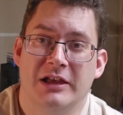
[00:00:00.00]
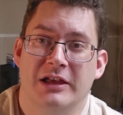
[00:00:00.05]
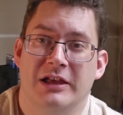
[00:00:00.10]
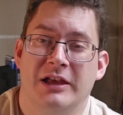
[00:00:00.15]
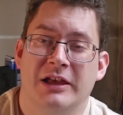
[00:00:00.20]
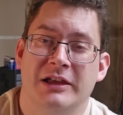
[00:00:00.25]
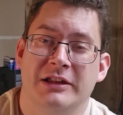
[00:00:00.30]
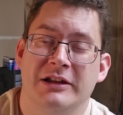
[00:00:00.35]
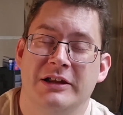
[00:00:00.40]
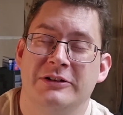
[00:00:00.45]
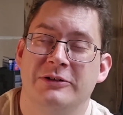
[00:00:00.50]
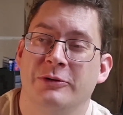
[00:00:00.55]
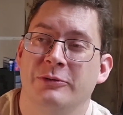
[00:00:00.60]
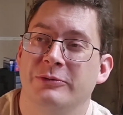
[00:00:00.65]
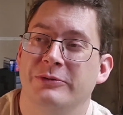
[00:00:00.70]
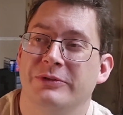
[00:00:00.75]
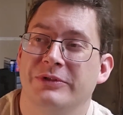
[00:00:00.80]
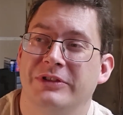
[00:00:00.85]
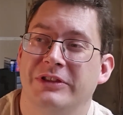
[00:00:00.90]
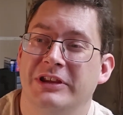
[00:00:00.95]
And I don't
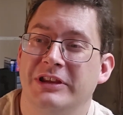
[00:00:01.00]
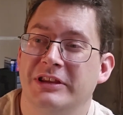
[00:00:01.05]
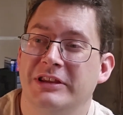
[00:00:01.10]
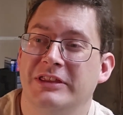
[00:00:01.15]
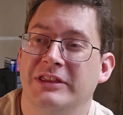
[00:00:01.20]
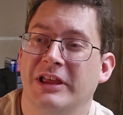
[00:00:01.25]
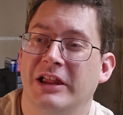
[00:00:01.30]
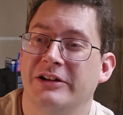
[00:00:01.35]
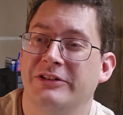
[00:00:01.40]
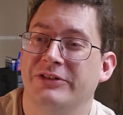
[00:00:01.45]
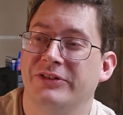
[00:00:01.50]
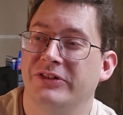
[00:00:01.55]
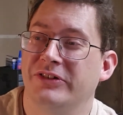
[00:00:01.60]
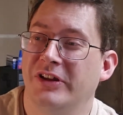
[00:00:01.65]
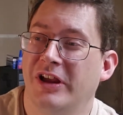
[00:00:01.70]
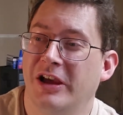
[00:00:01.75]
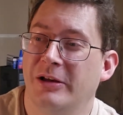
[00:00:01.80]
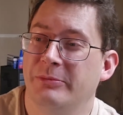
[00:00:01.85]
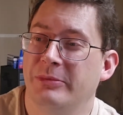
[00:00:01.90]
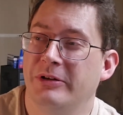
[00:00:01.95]
think that'll
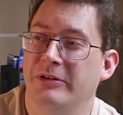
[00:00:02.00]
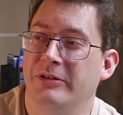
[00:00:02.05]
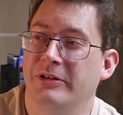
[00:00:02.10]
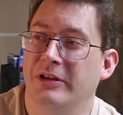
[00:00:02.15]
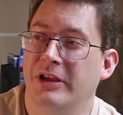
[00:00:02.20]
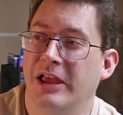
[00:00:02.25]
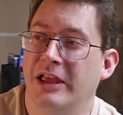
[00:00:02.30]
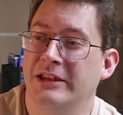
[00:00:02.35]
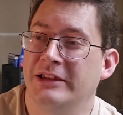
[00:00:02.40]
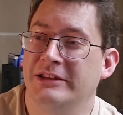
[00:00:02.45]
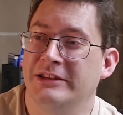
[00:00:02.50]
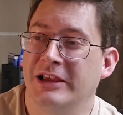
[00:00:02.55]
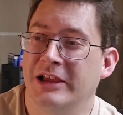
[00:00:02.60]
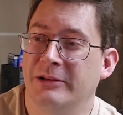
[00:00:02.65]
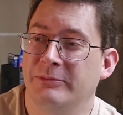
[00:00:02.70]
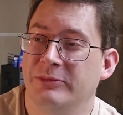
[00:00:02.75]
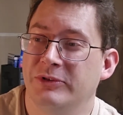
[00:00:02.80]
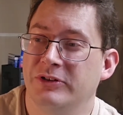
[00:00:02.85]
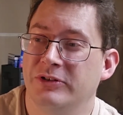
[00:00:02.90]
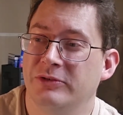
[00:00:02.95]
stop
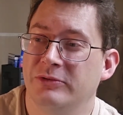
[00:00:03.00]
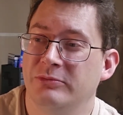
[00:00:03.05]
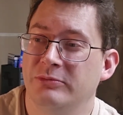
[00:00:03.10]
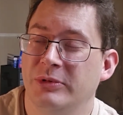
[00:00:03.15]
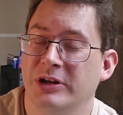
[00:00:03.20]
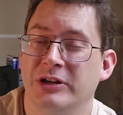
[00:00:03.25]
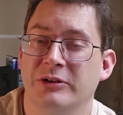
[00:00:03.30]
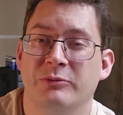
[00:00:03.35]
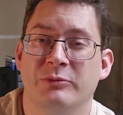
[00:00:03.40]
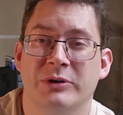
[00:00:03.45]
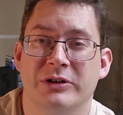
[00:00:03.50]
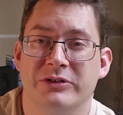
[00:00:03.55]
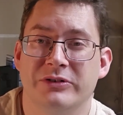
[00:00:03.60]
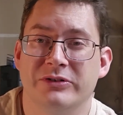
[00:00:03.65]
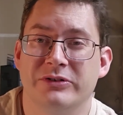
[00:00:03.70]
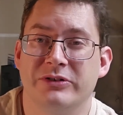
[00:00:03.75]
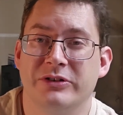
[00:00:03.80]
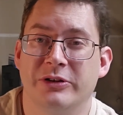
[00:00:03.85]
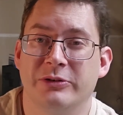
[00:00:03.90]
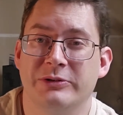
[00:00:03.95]
anytime soon, but it will
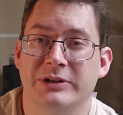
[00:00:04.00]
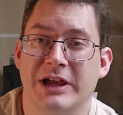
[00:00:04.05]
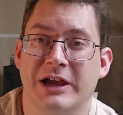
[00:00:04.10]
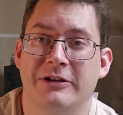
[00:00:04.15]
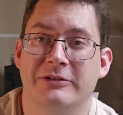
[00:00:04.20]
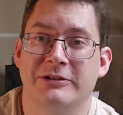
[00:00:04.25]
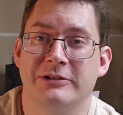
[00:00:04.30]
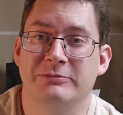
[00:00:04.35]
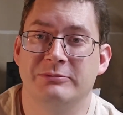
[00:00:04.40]
slow down in